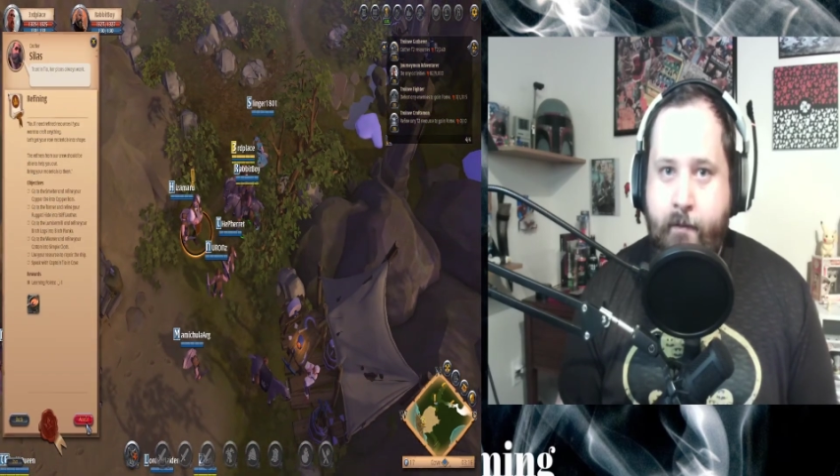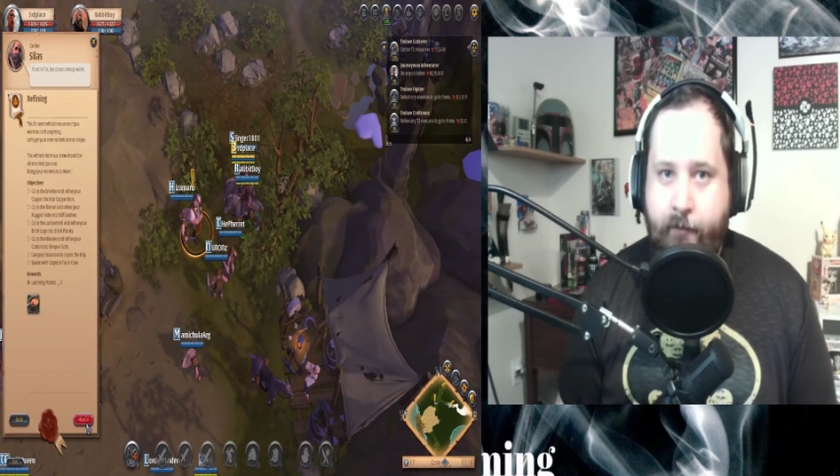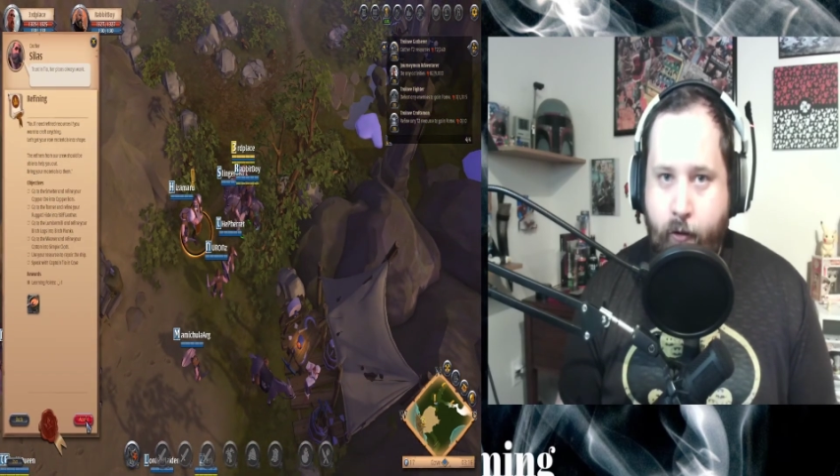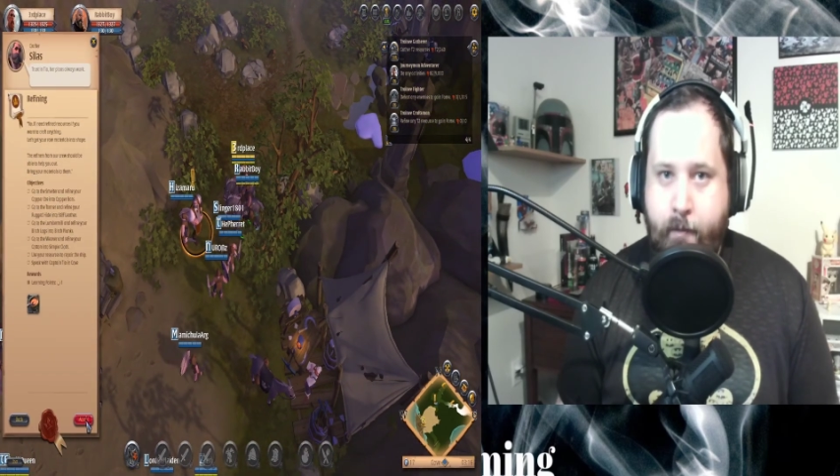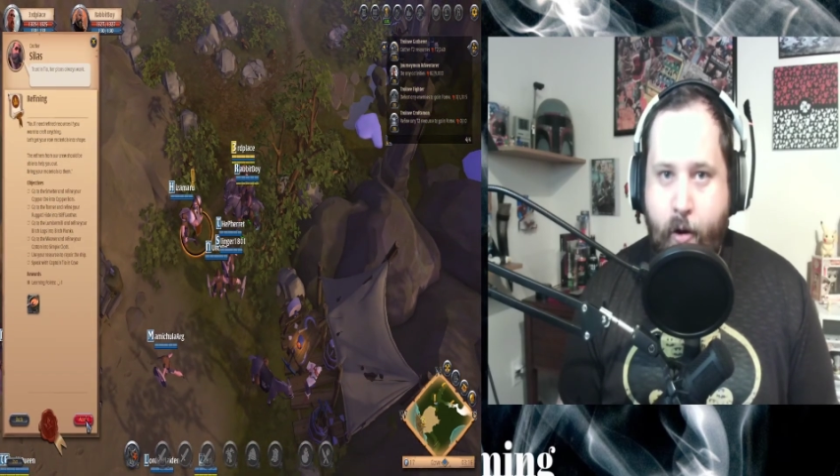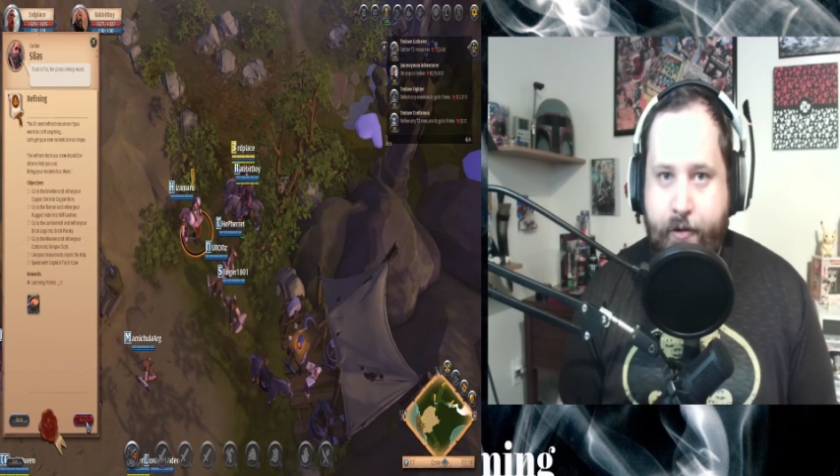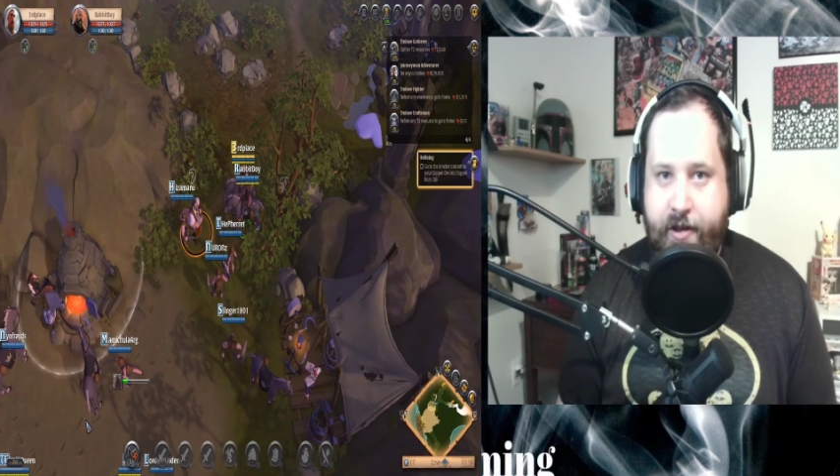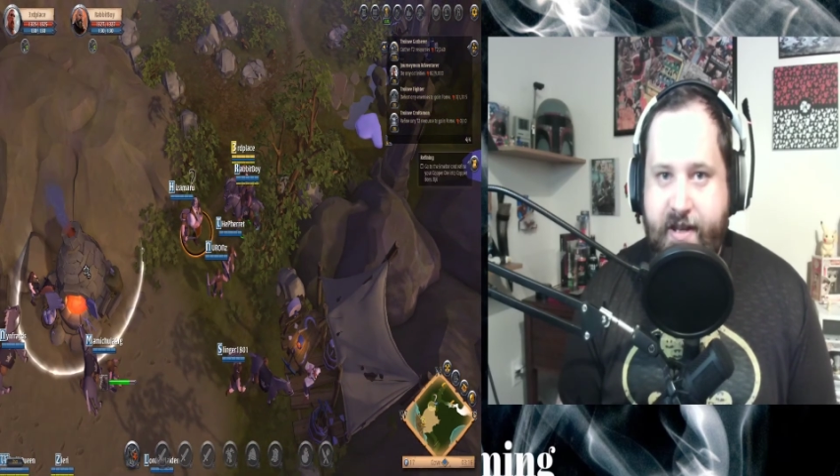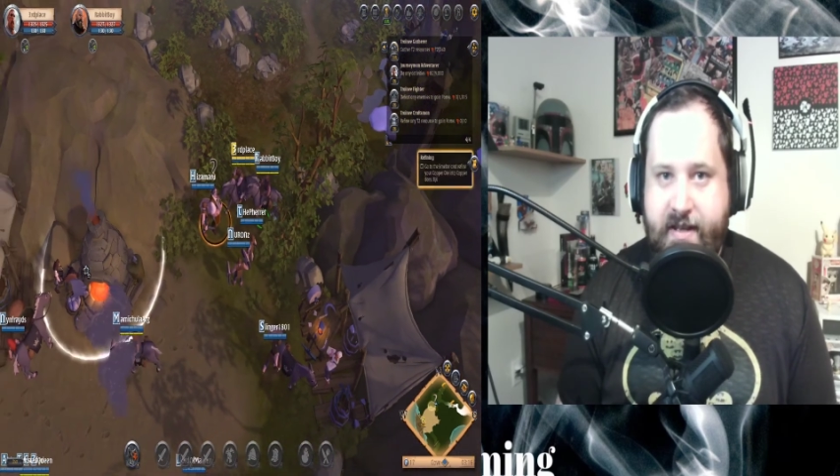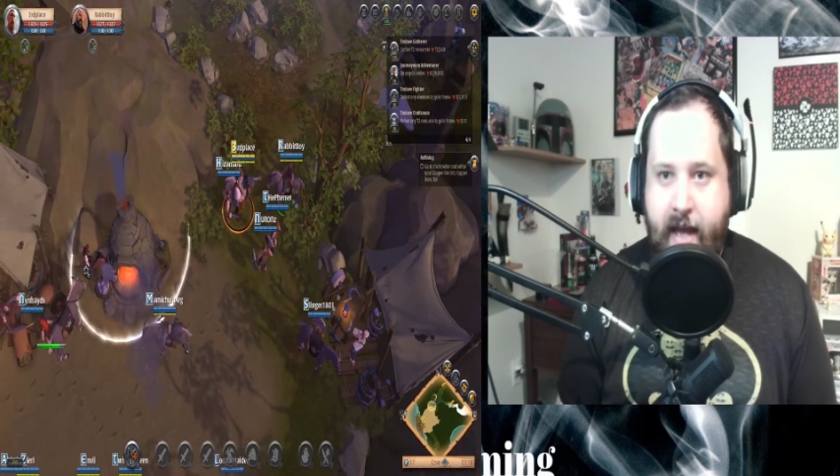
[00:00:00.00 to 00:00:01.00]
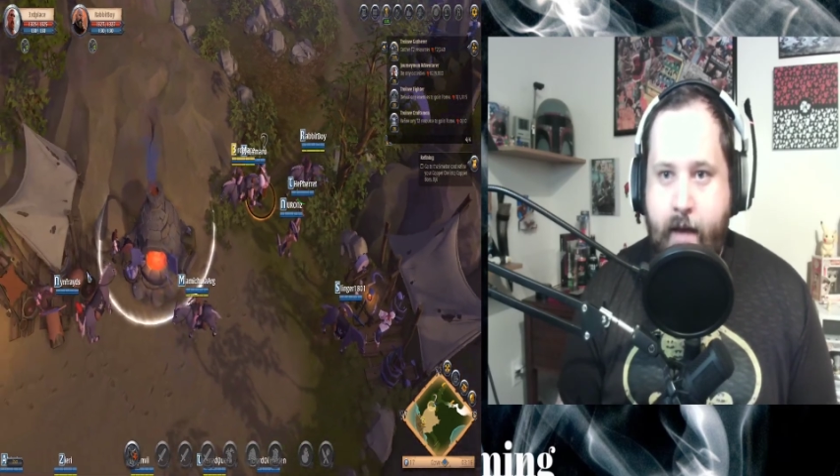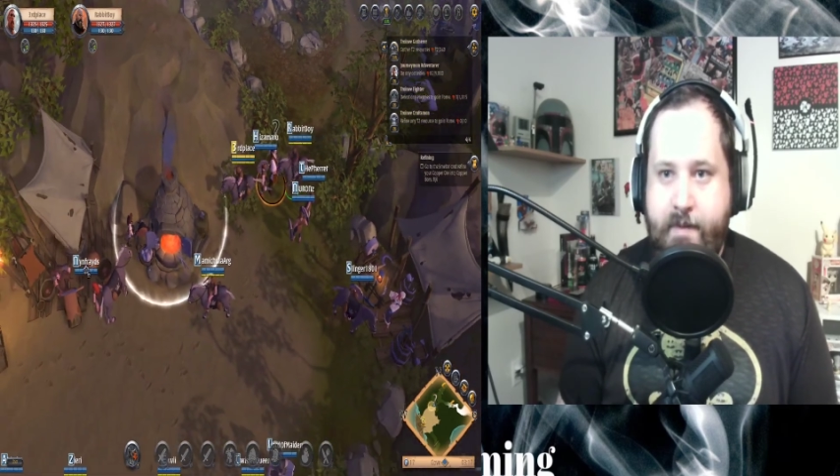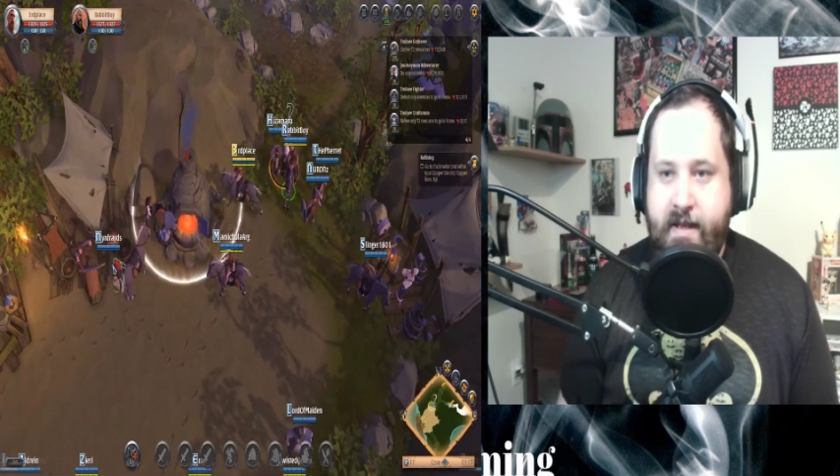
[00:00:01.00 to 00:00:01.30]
for both of these games.